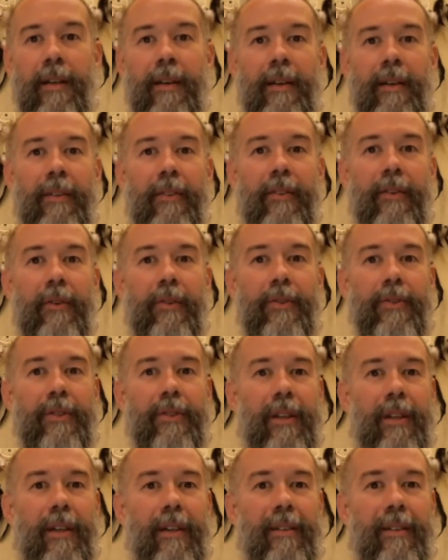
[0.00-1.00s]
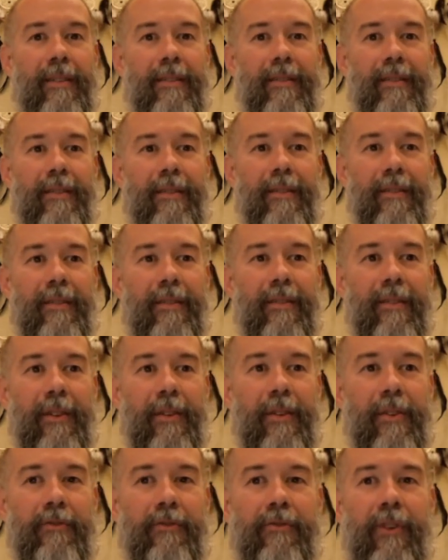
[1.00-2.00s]
those
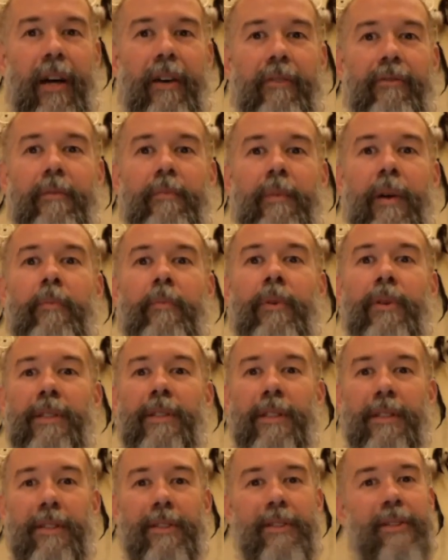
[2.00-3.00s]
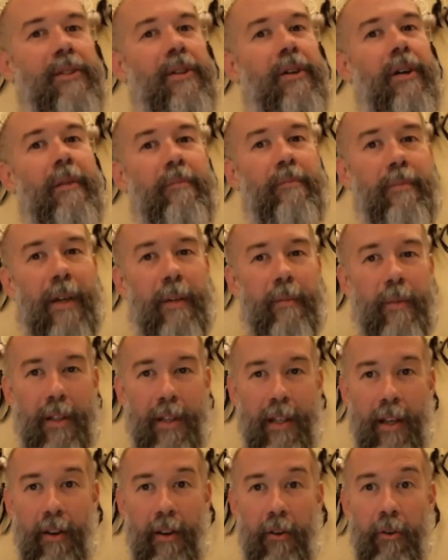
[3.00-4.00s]
5 remembrances, I'm going
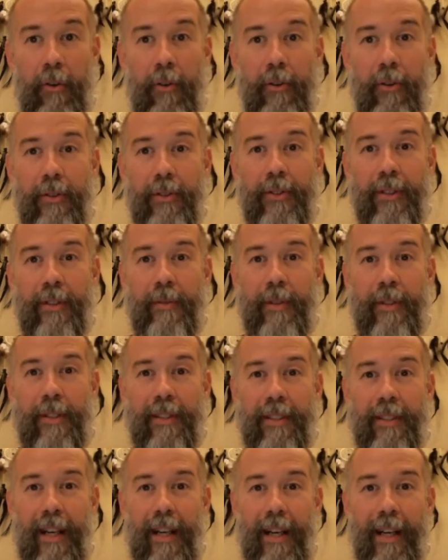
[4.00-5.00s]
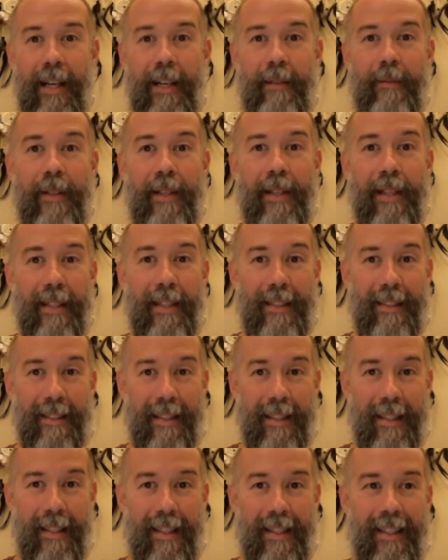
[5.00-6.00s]
to get old, I'm going to die, I'm going to get
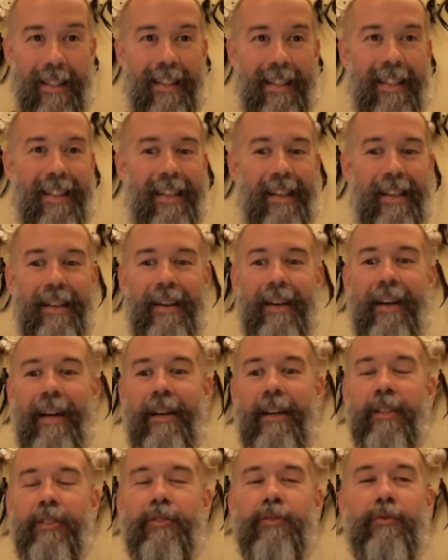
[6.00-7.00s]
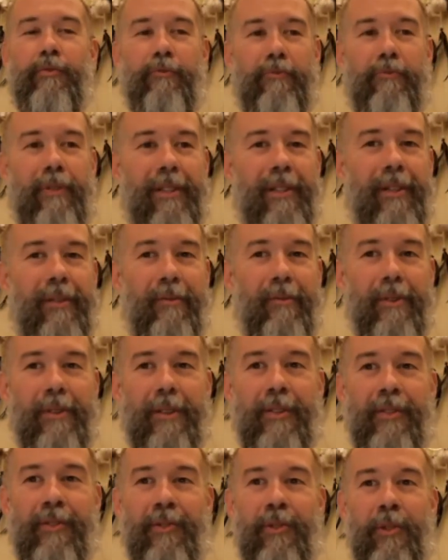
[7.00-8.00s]
sick. It's really, really
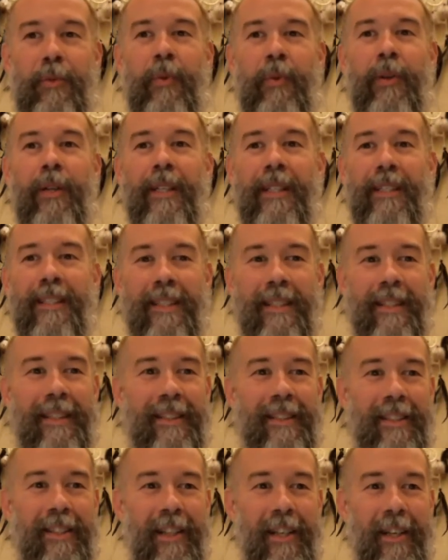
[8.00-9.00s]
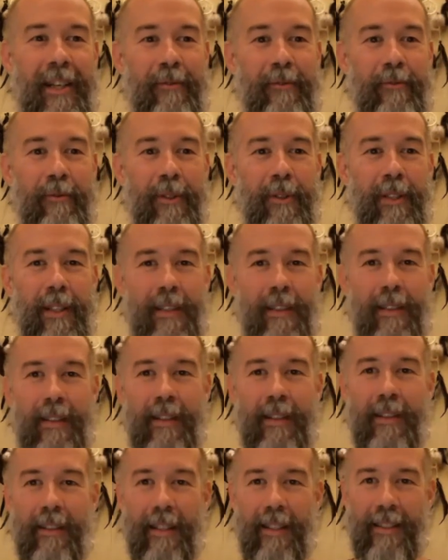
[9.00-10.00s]
super easy to get really
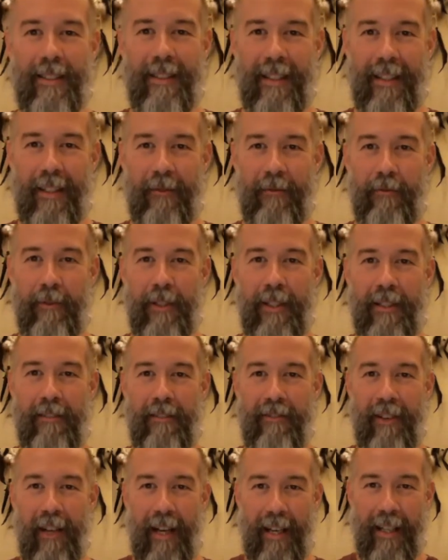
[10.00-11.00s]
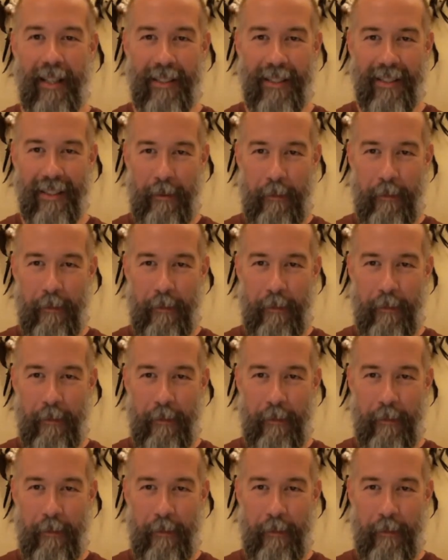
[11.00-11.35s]
nihilistic really fast